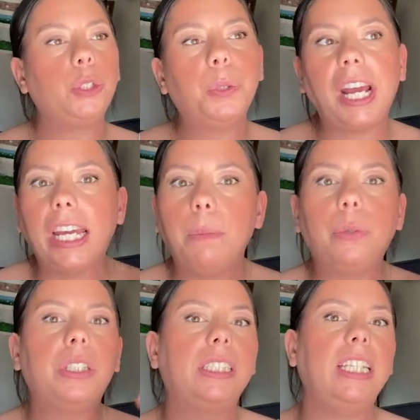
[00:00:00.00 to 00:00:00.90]
You were
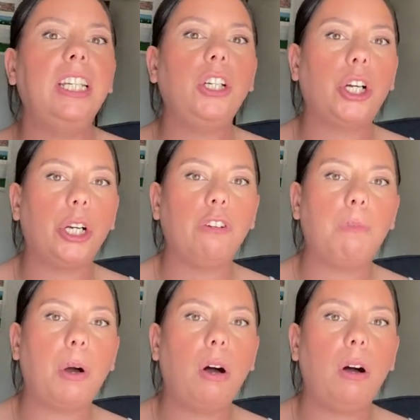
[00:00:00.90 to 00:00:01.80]
able to see the
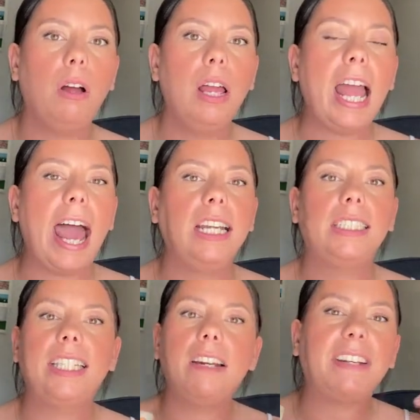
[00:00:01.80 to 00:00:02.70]
curveball. And
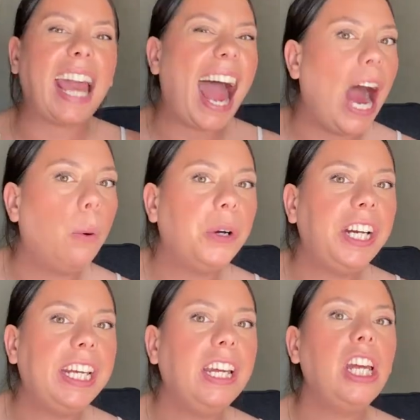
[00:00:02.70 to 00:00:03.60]
instead of
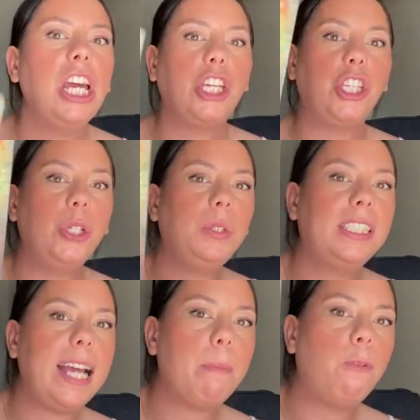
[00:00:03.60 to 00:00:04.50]
cowering, you
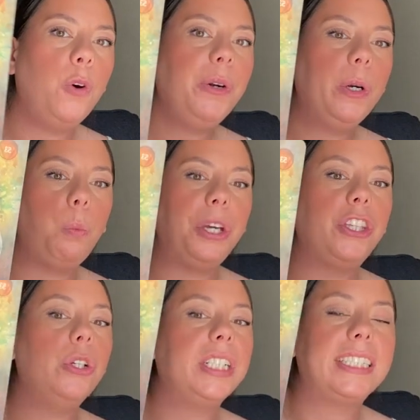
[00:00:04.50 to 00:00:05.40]
step forward
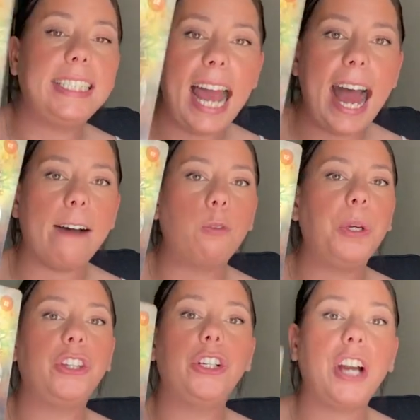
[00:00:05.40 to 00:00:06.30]
with your staff,
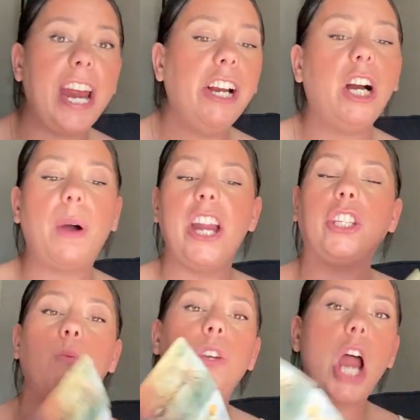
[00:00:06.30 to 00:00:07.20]
with your arrow, and
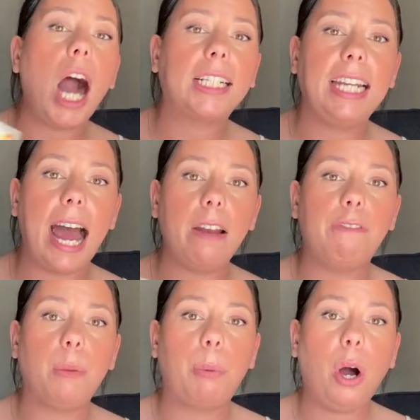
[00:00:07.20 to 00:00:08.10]
you knocked it out
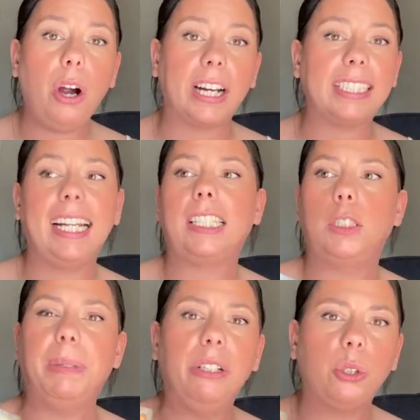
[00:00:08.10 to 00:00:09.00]
of the park. It's like a
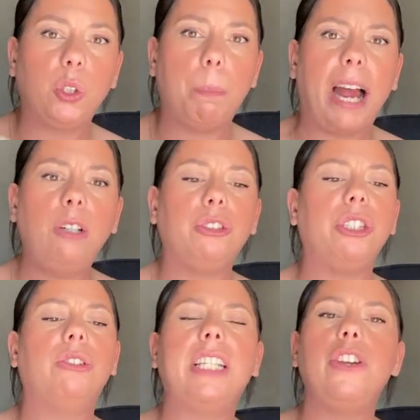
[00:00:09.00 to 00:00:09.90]
spiritual boundary.
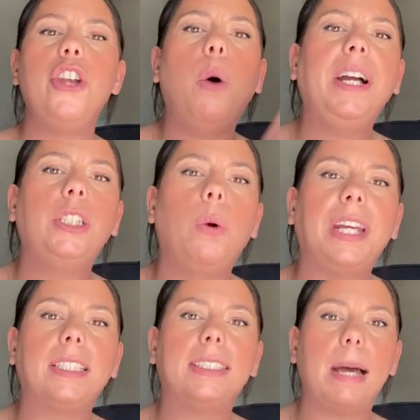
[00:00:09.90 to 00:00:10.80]
You said, no, I don't
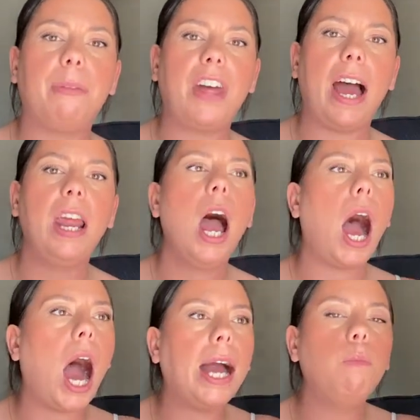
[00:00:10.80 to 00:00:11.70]
accept that.
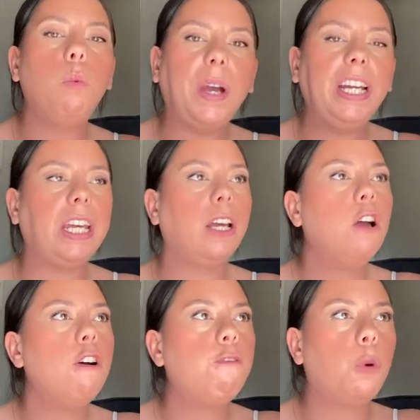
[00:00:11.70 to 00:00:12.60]
I'm waiting
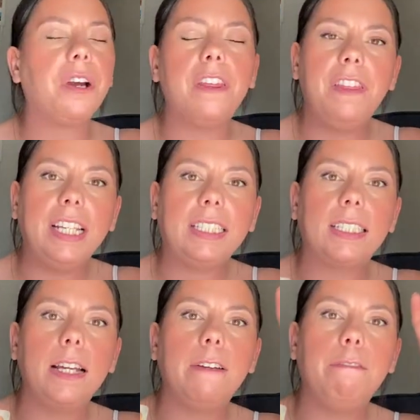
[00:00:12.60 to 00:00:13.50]
for
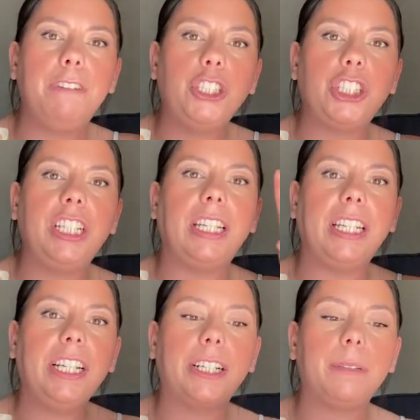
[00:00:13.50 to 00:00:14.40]
this vision
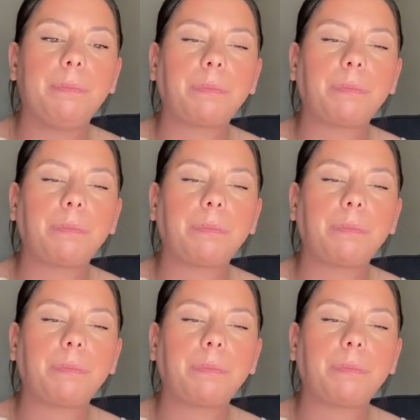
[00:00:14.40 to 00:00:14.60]
here.